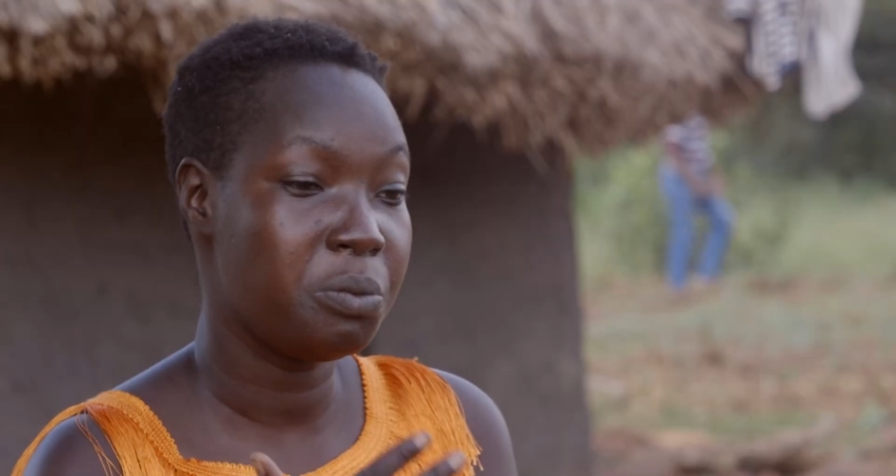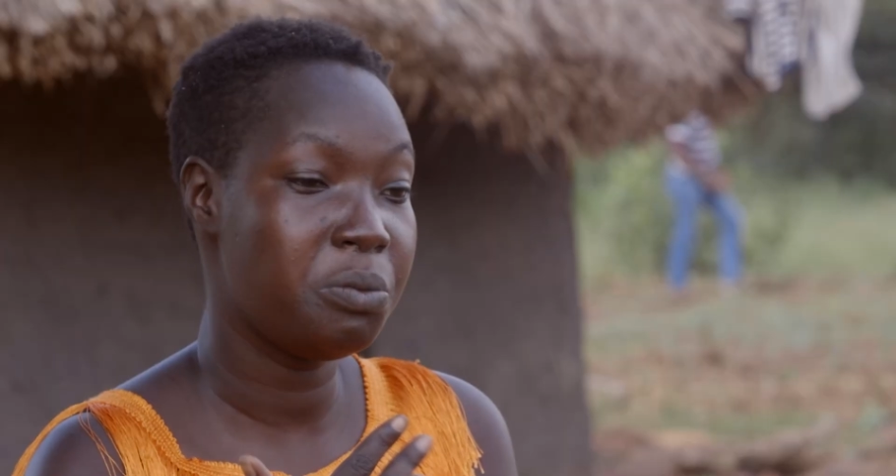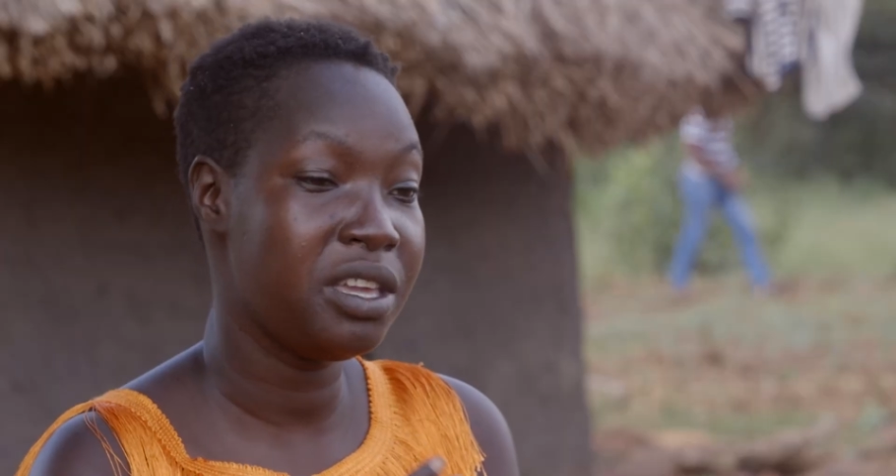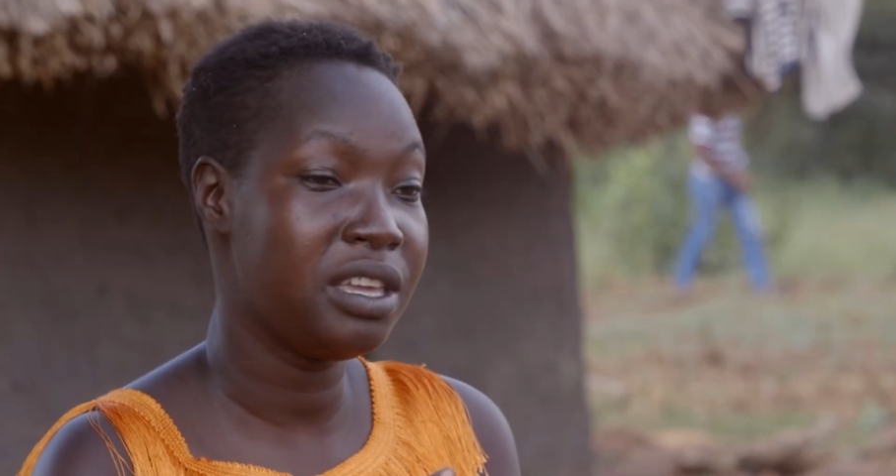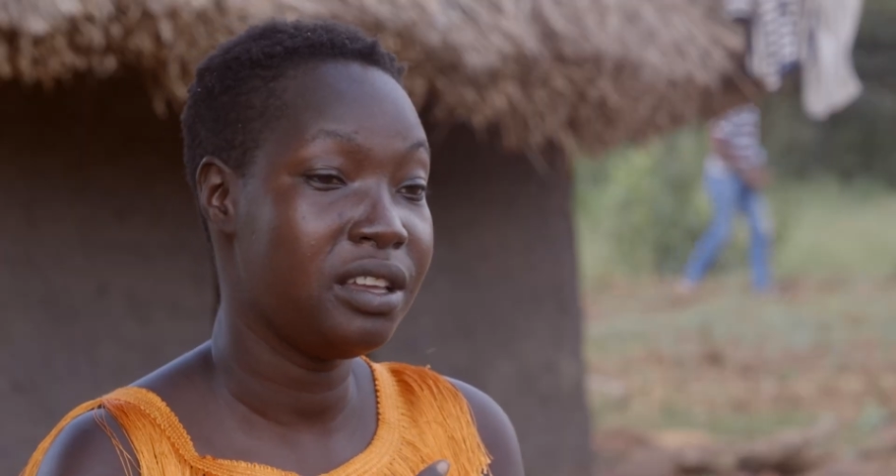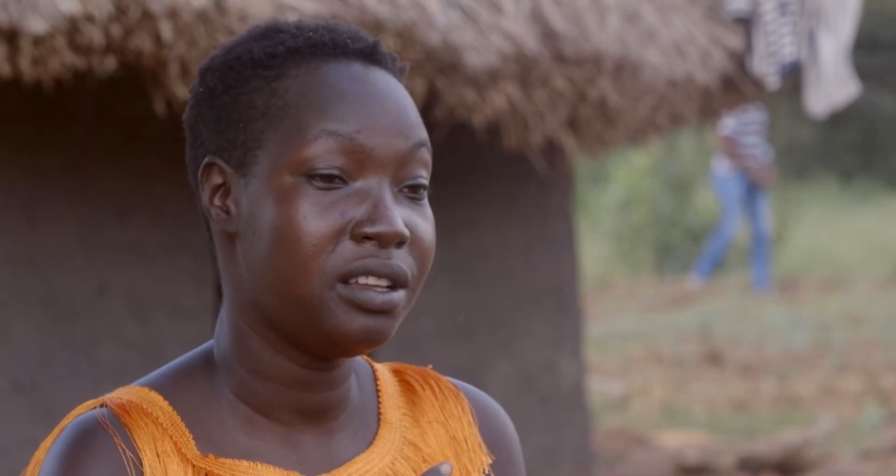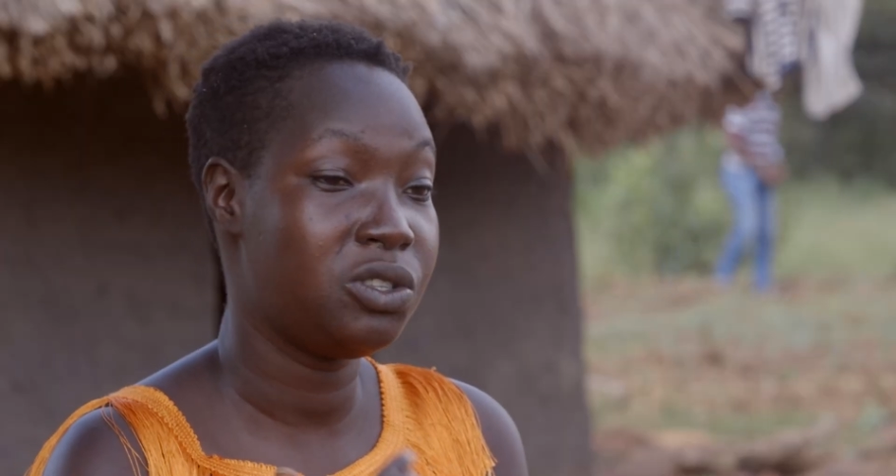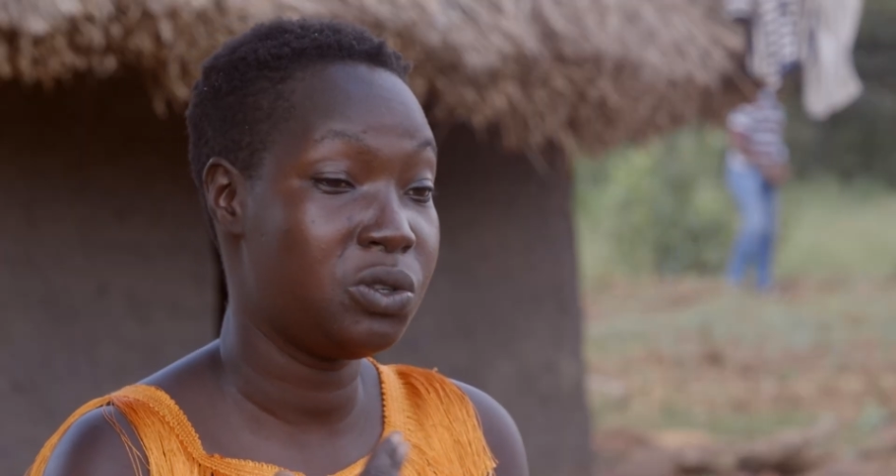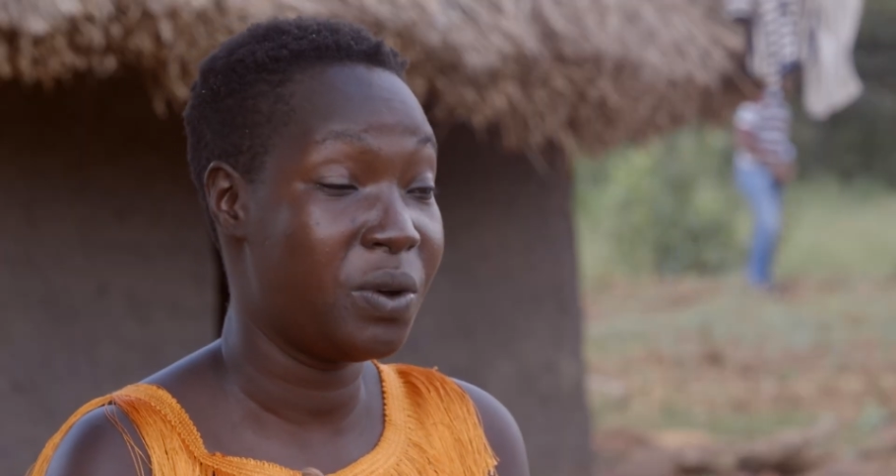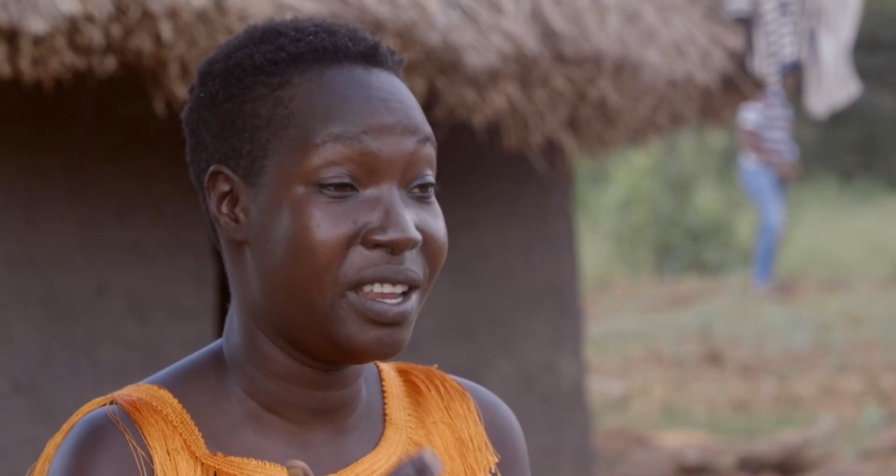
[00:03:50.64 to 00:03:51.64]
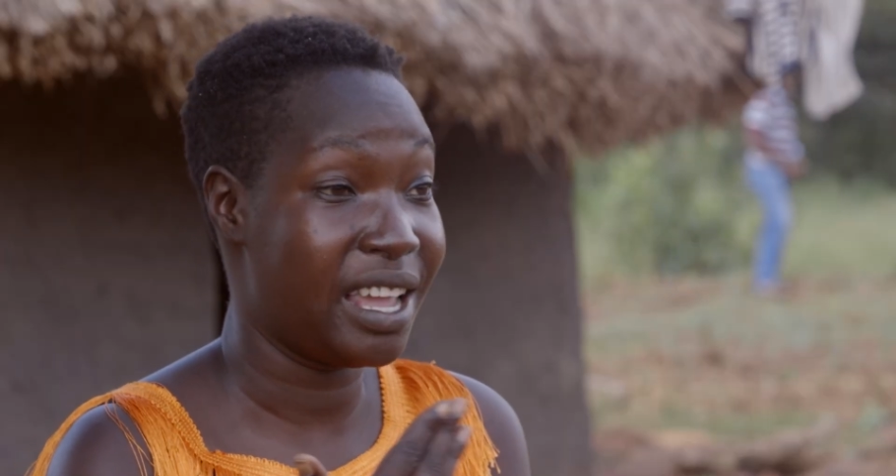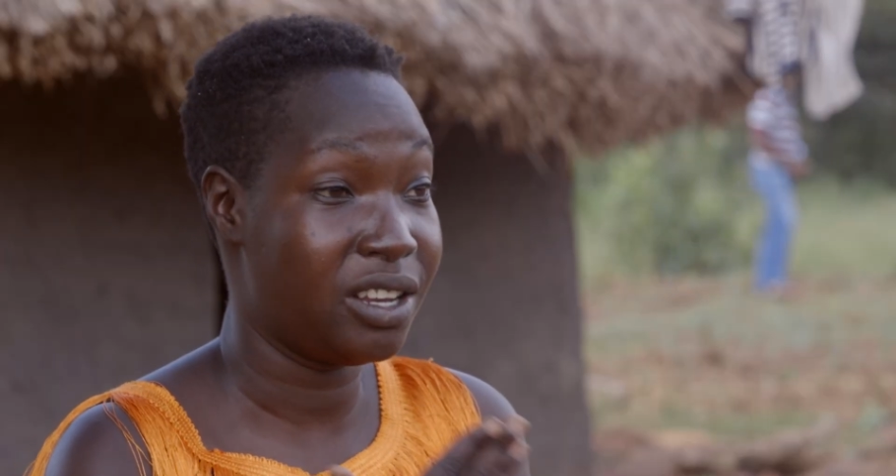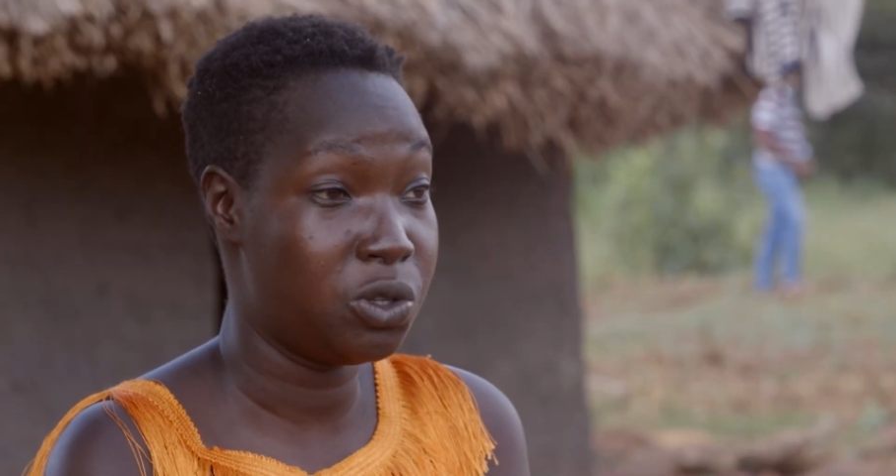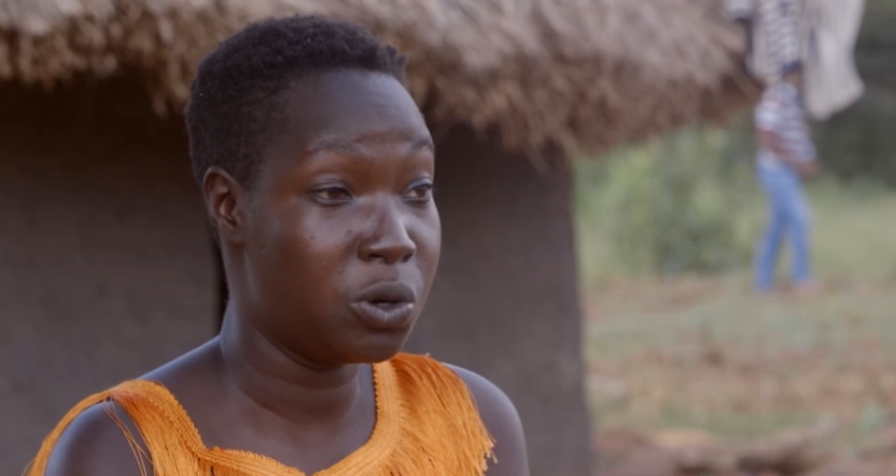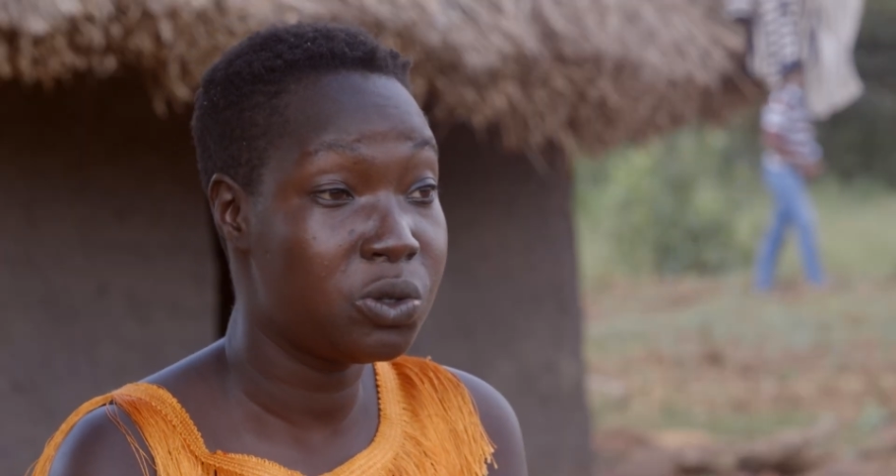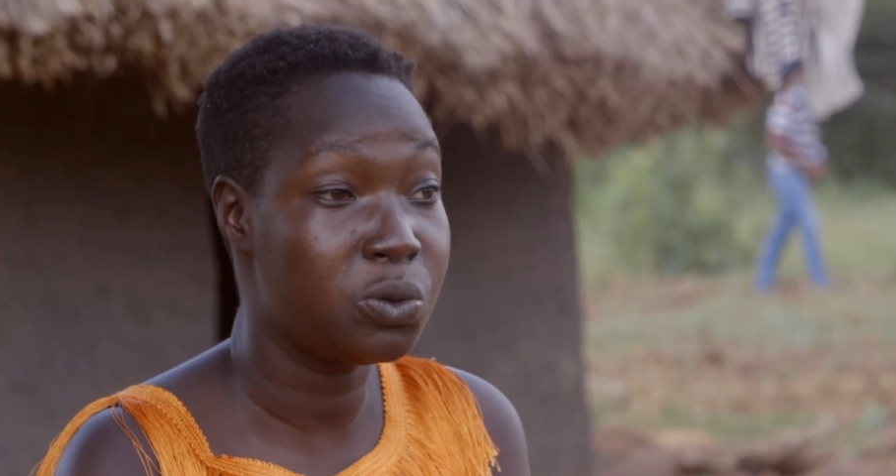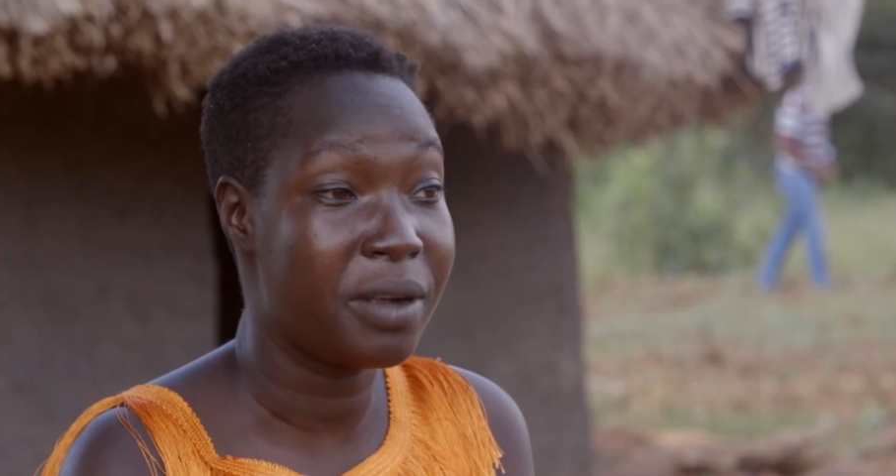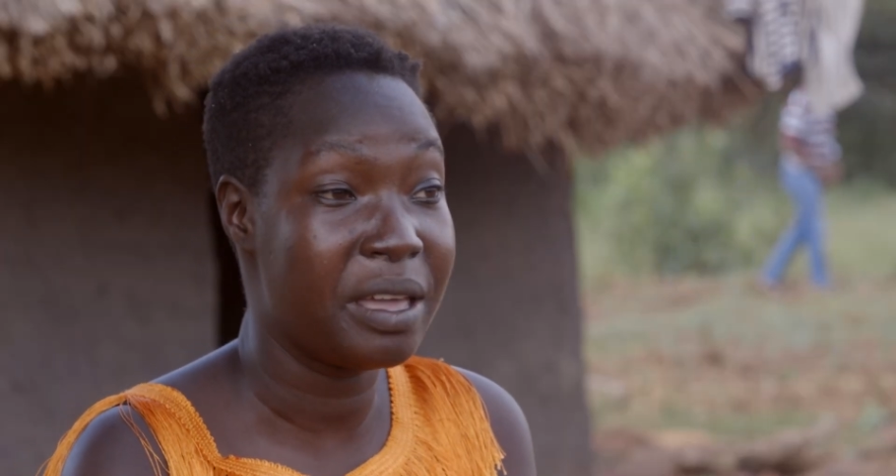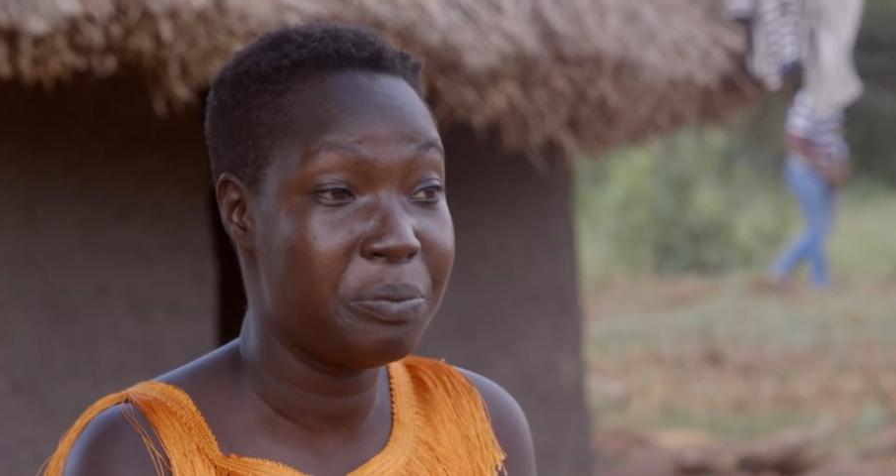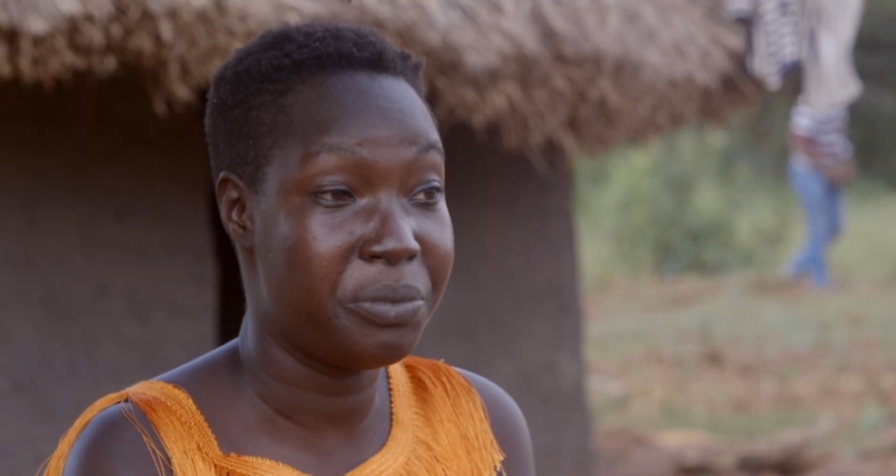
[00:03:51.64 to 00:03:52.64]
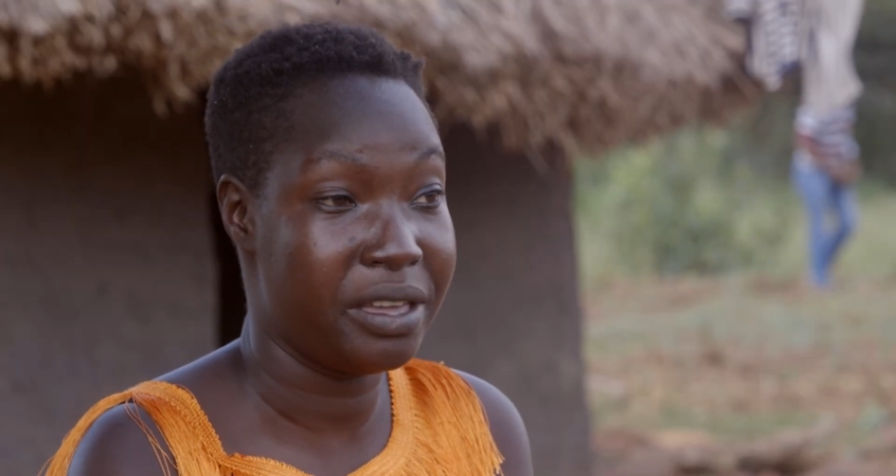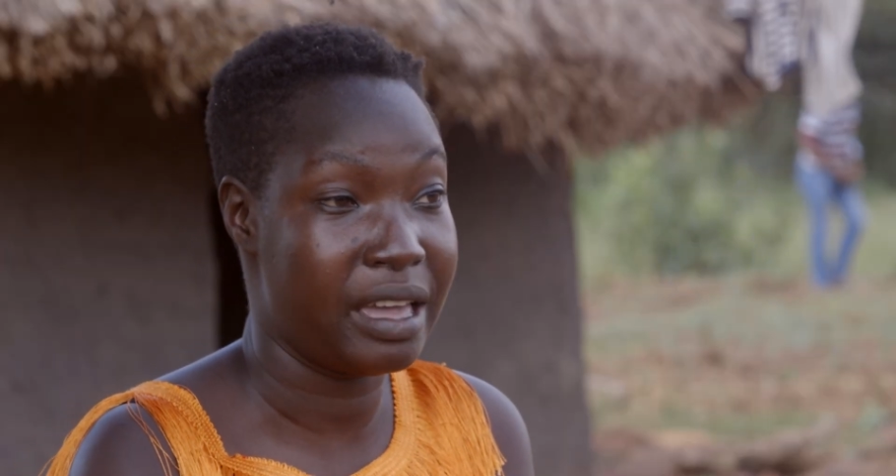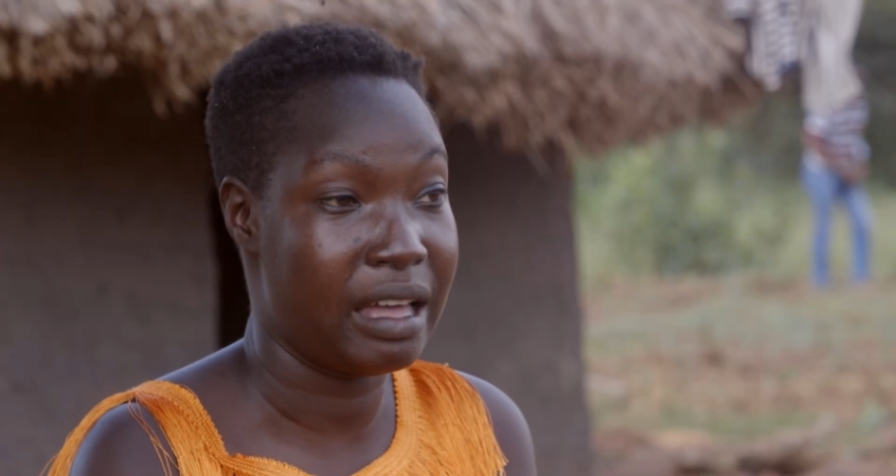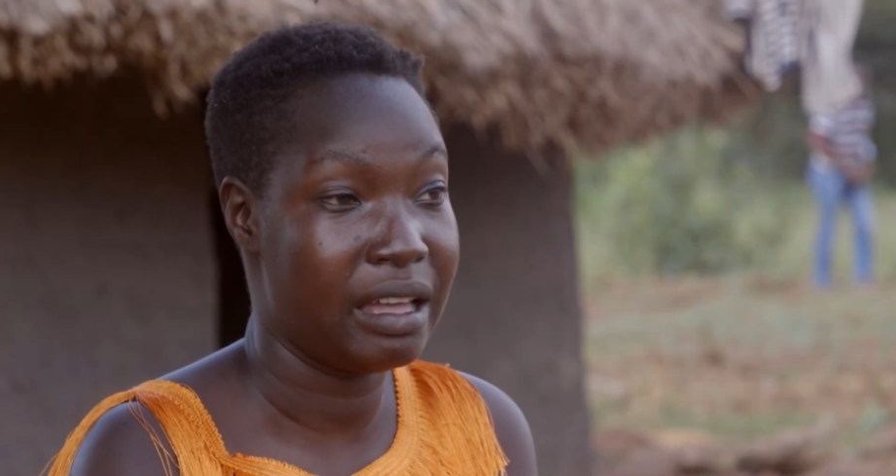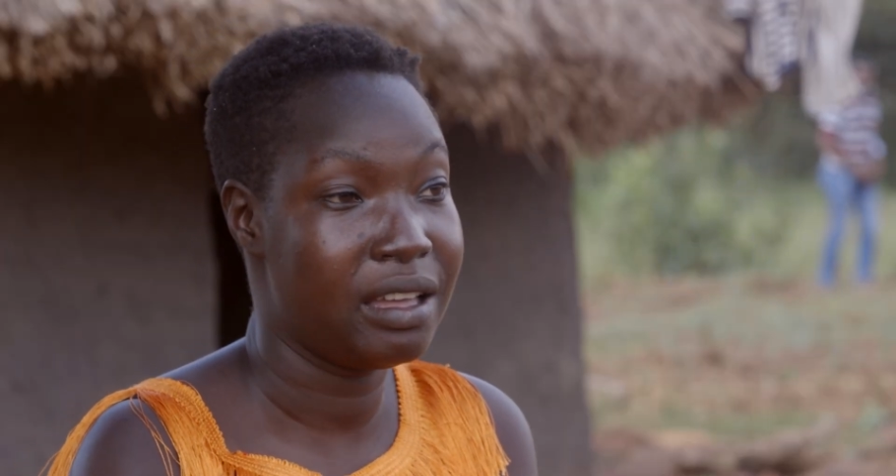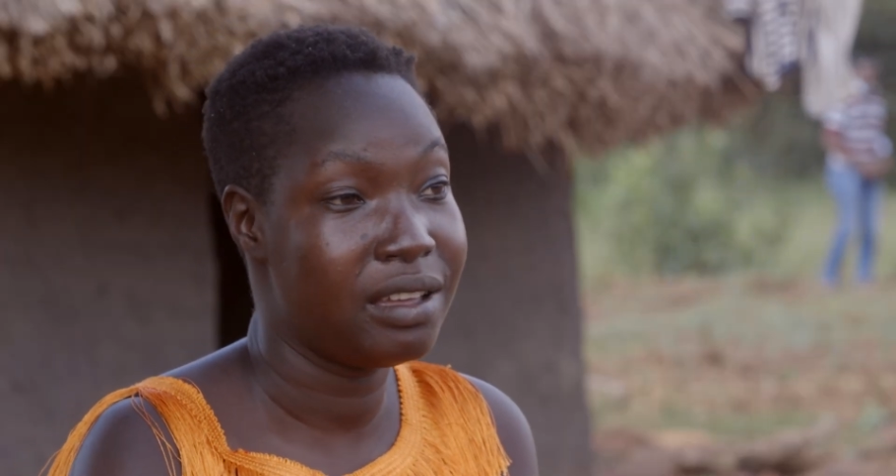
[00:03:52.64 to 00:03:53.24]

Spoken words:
Me too, when I talk to my peer,